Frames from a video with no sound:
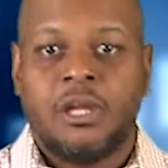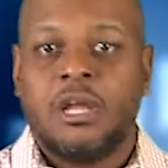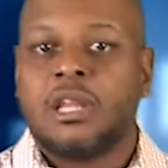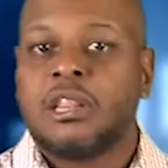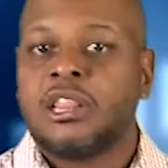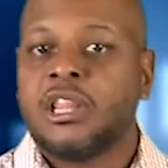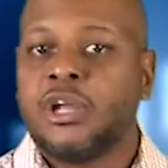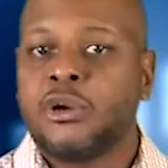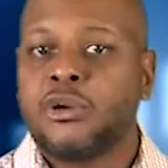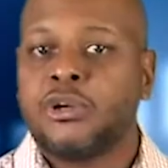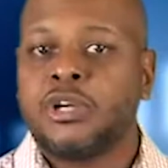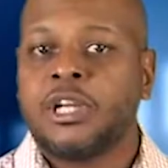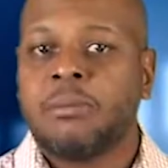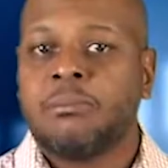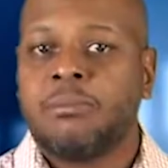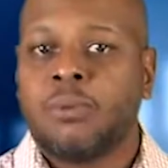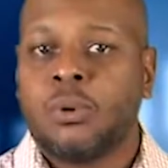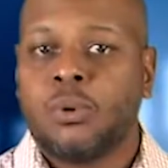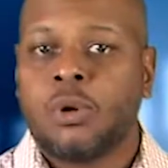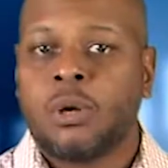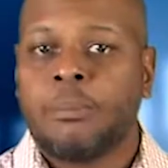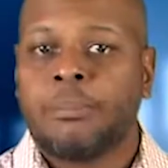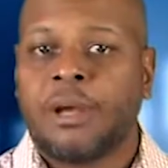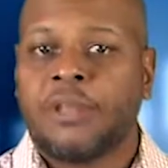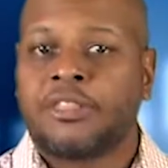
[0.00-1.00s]
Learning
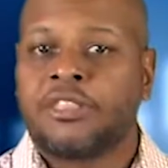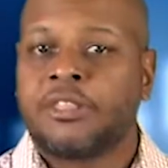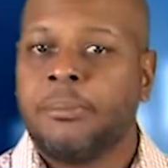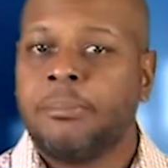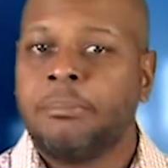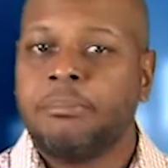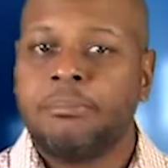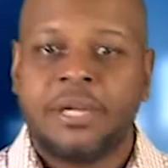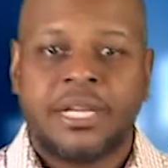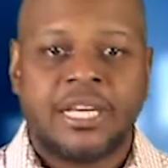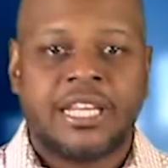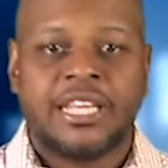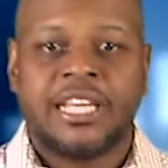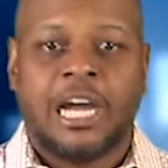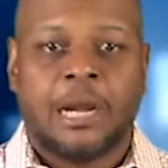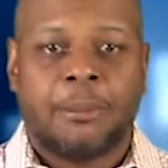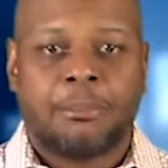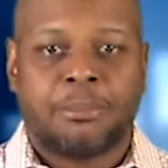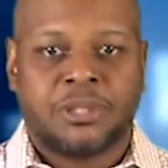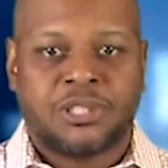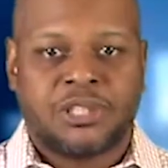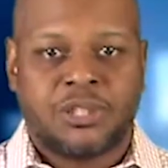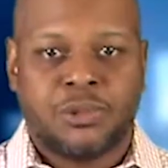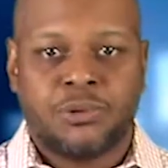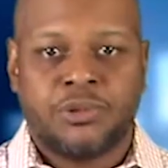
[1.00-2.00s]
more about the many
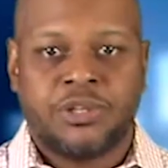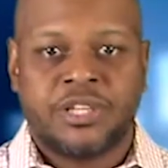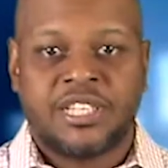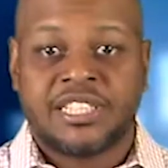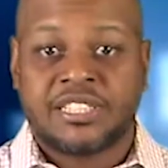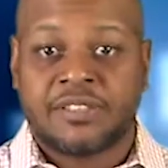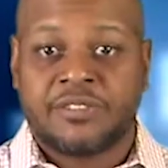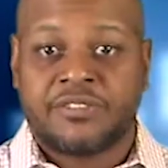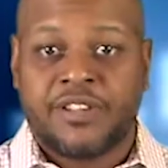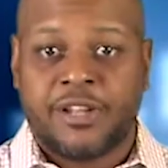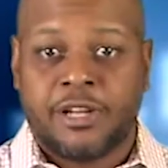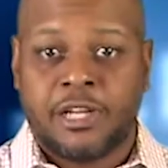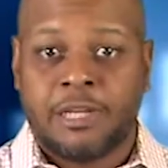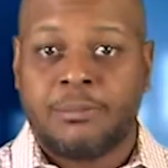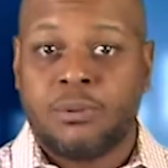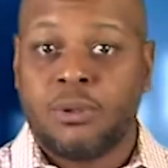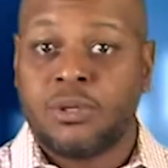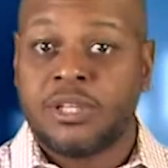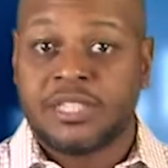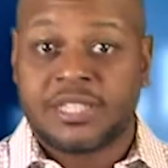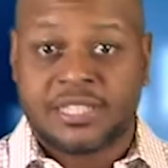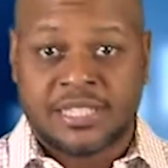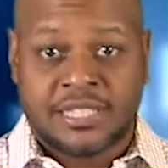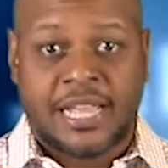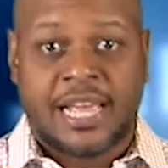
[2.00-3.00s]
opportunities available
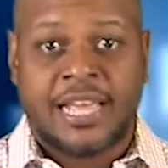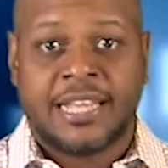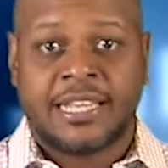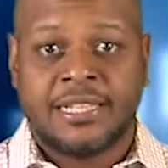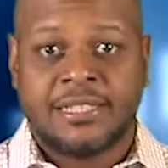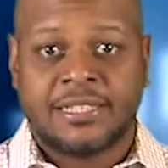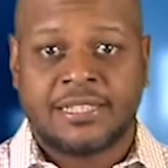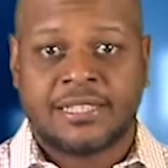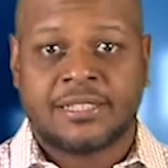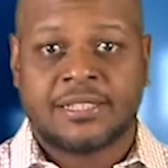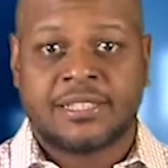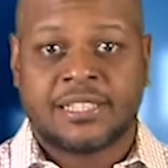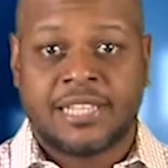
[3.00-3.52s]
in science,